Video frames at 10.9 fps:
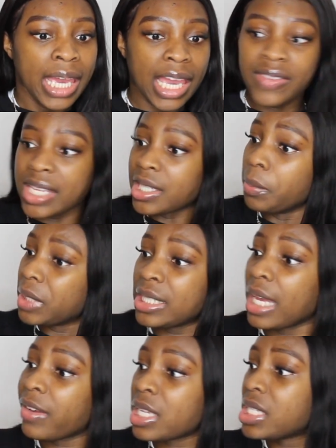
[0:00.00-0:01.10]
if there's something
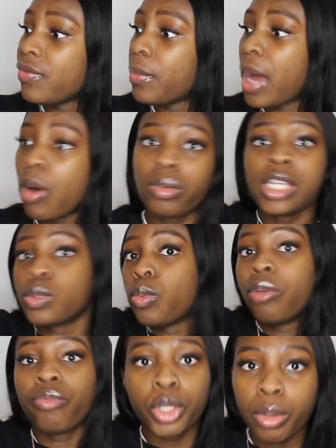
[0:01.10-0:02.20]
negative about this
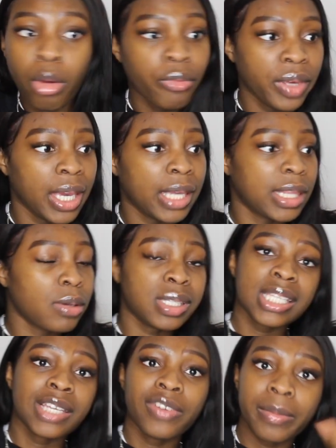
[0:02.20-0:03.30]
one royal over here, they'll
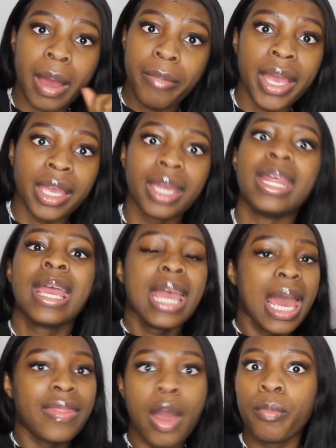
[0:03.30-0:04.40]
say something about Meghan
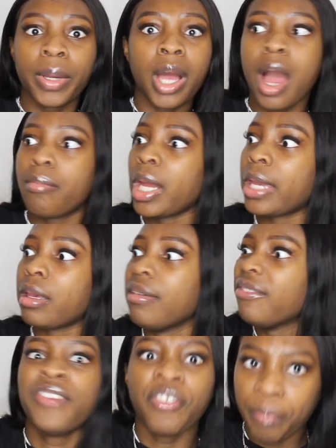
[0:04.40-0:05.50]
and that will become like
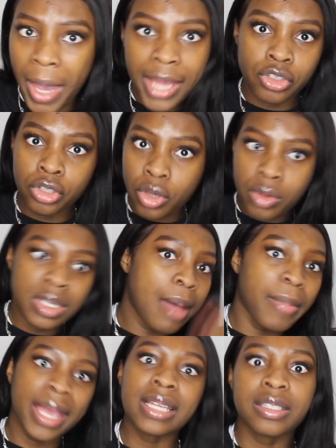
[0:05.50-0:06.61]
fifth page news
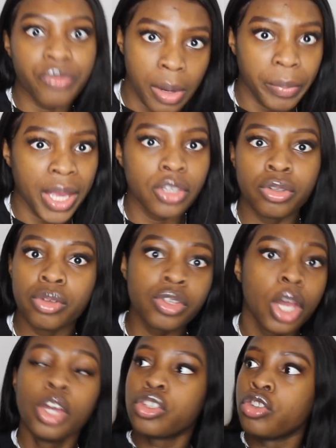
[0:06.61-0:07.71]
and Meghan's front page news.
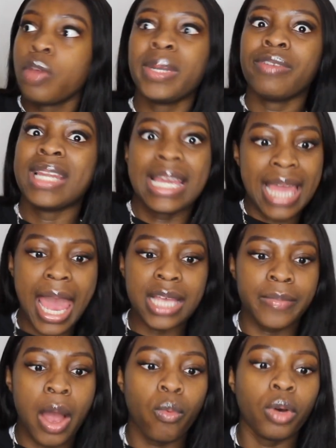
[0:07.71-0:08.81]
So nobody really
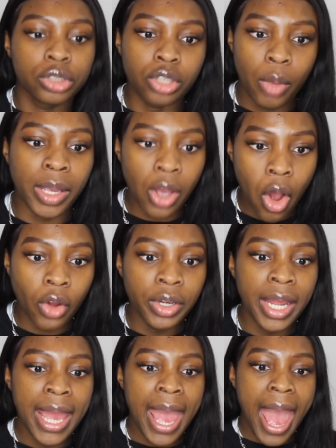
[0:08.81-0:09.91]
cares about what's going on.